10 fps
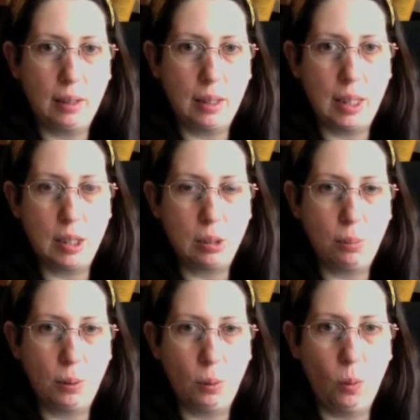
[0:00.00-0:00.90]
these
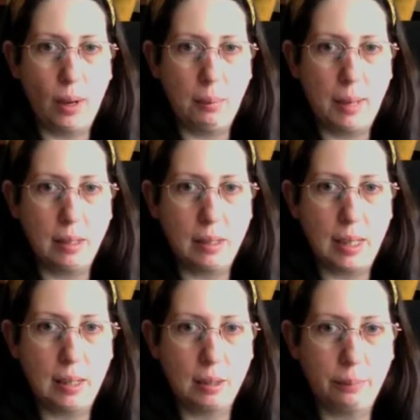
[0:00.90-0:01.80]
typical wine
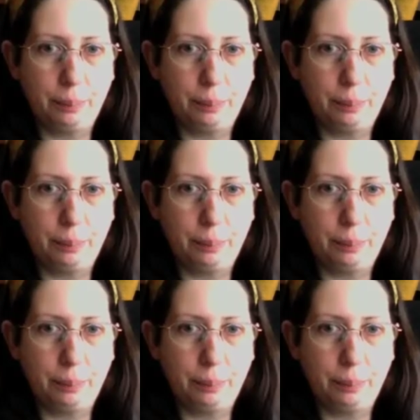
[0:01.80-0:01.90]
magazines